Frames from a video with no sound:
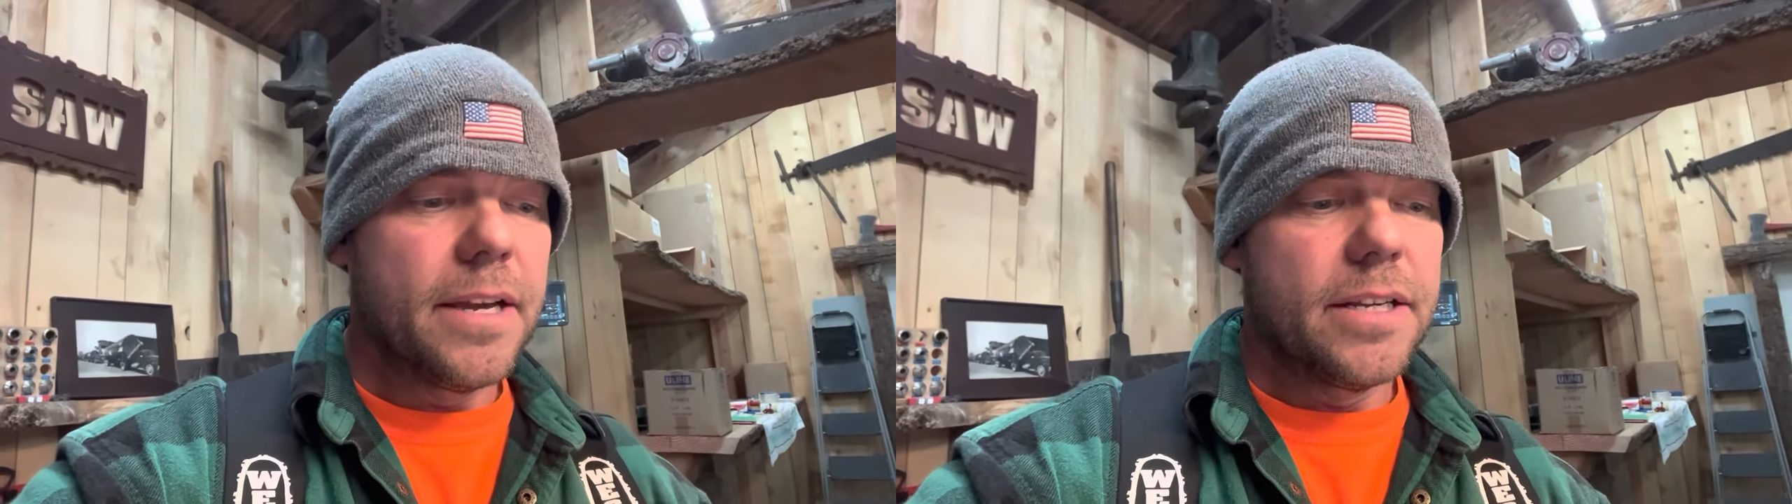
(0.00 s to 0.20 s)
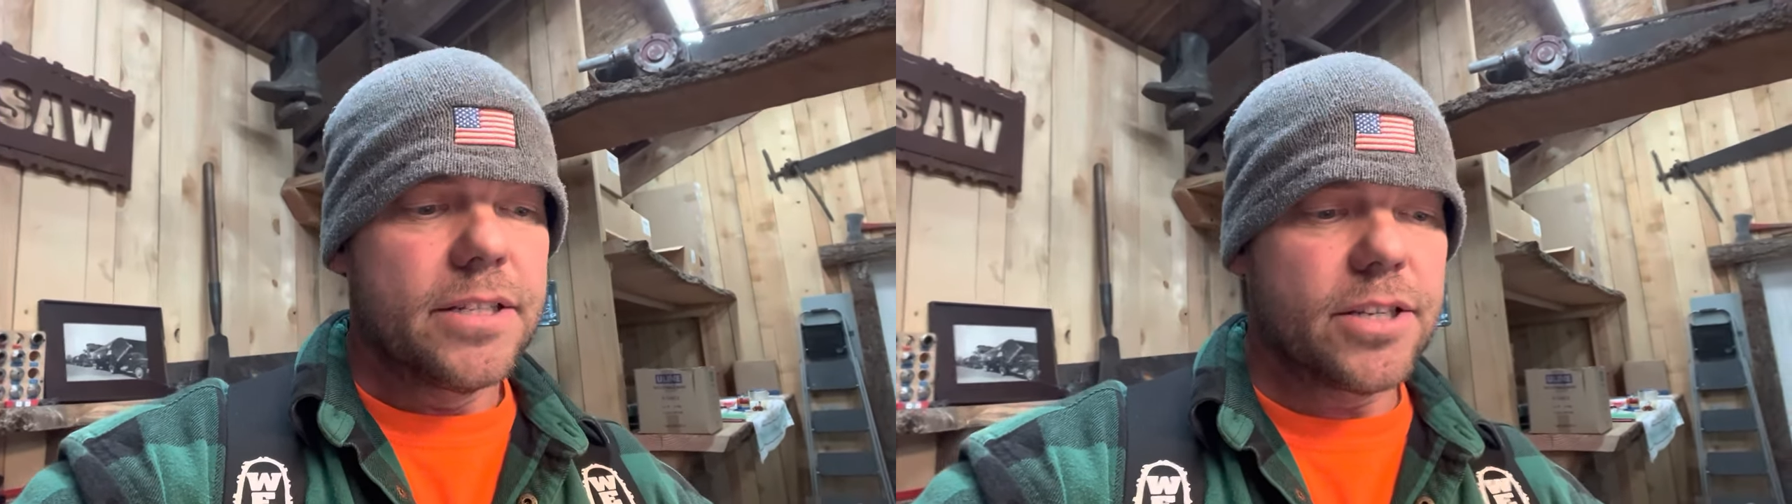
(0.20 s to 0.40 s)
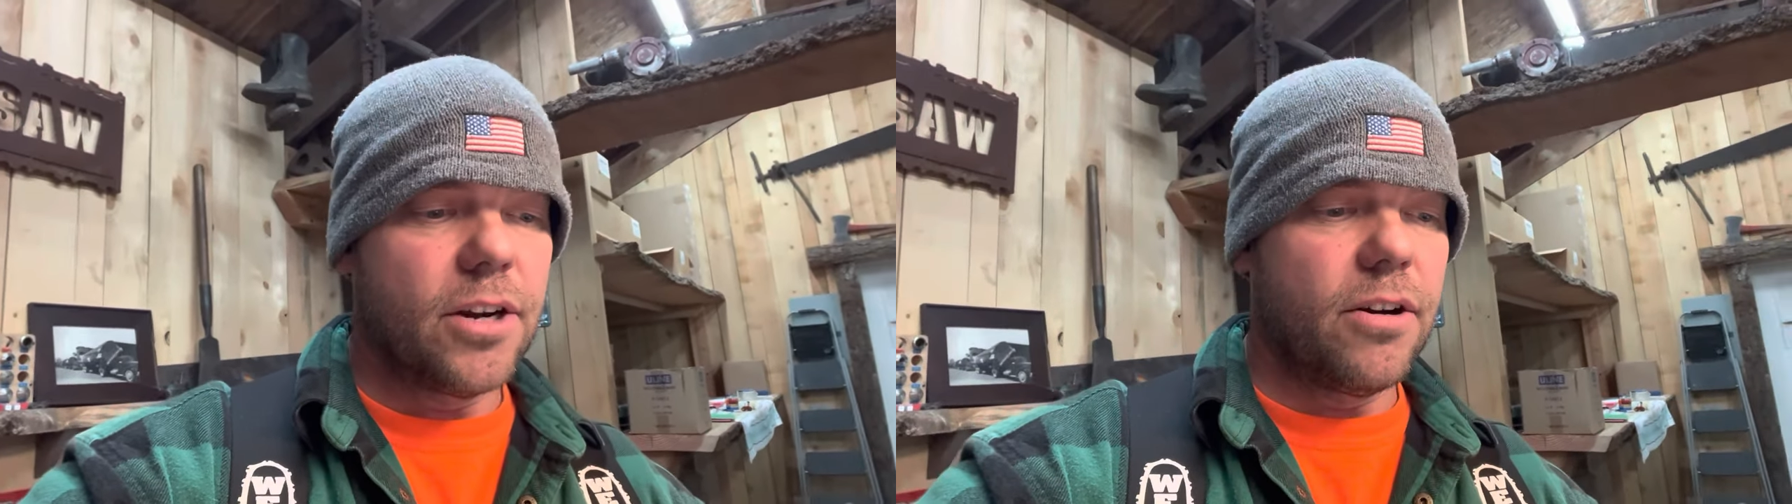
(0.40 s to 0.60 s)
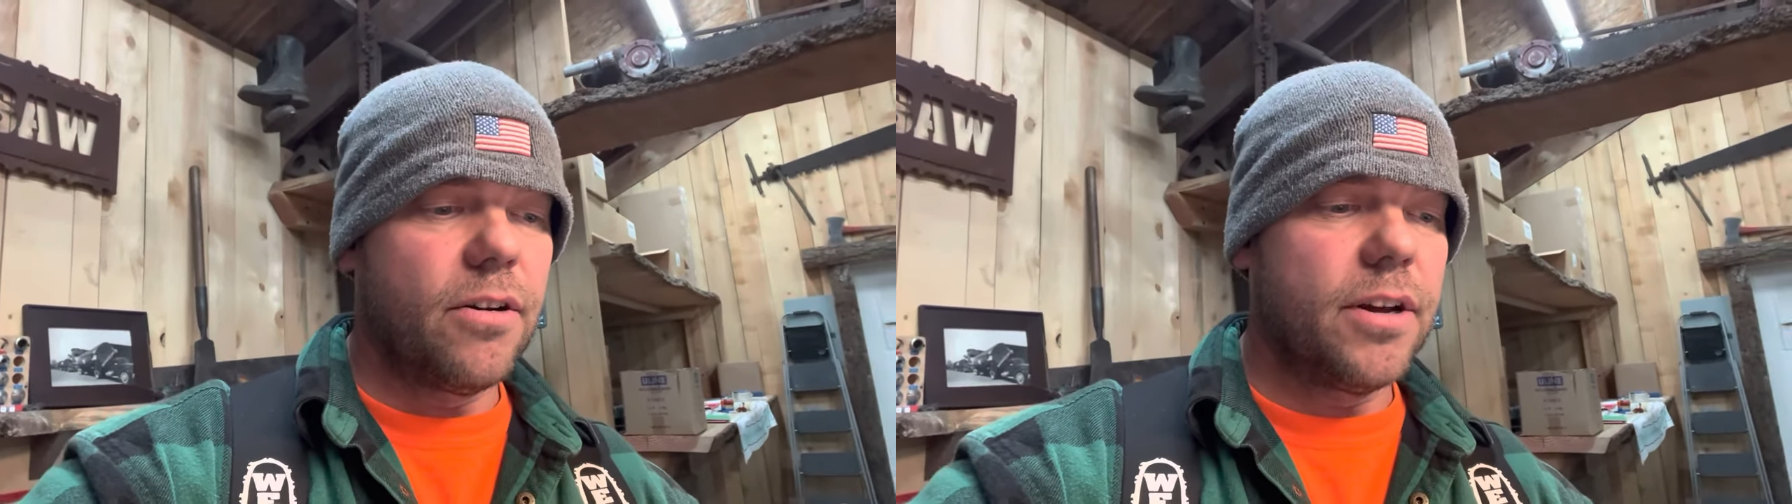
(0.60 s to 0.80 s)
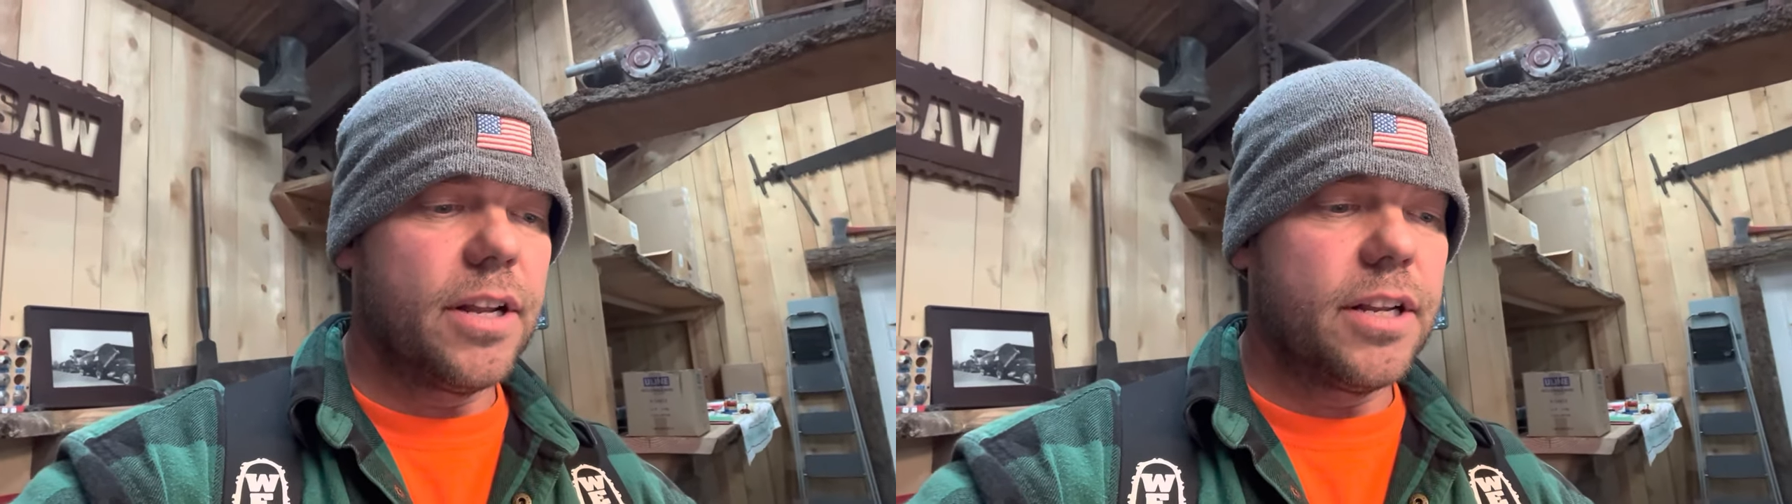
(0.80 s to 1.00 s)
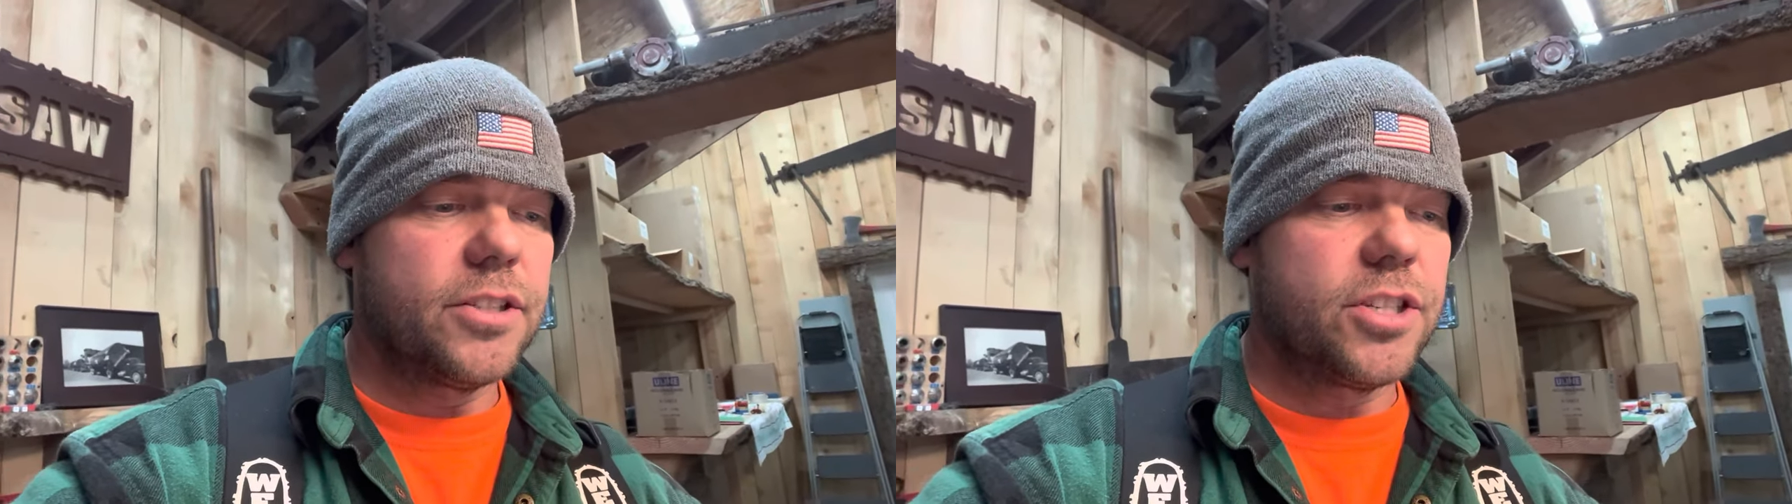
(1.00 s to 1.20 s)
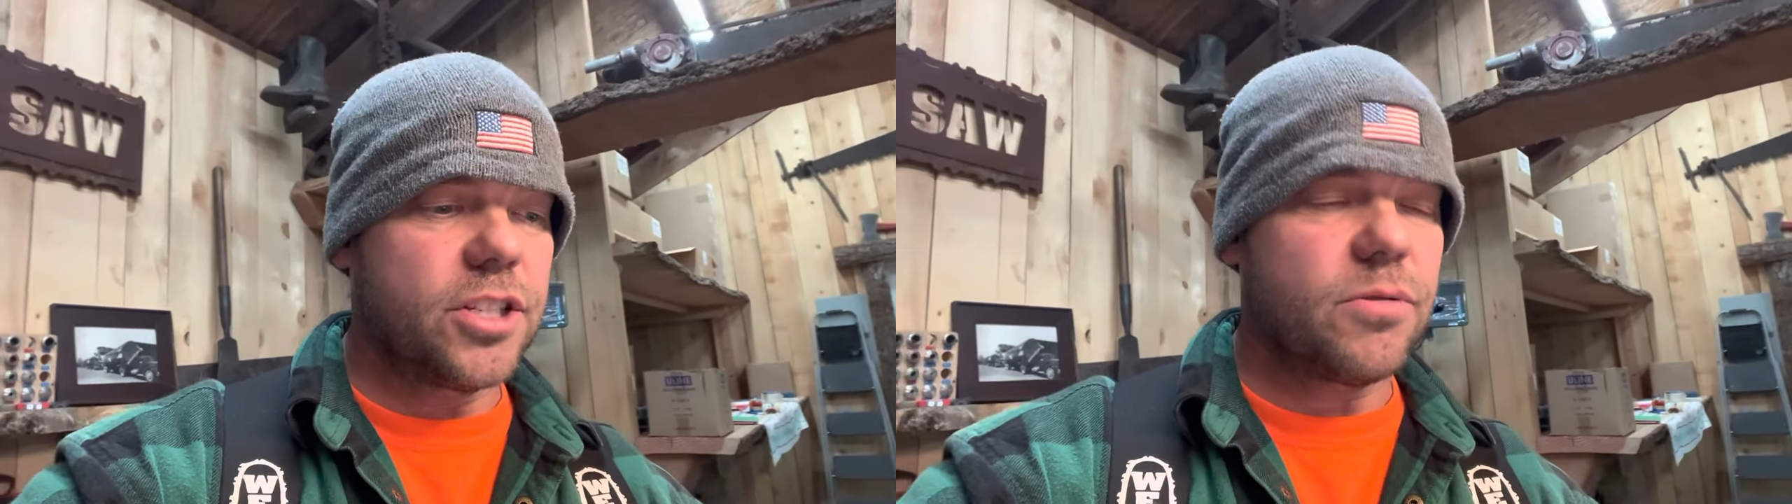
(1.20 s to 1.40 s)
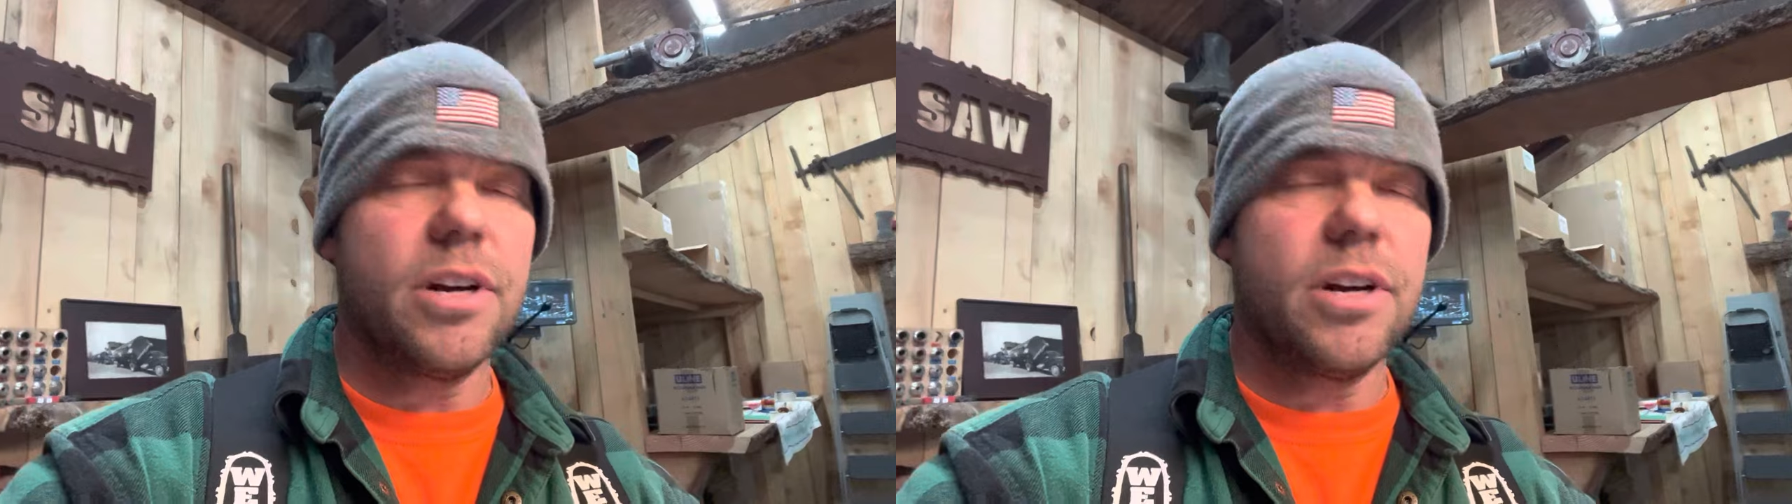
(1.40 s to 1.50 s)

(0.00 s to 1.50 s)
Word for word: So just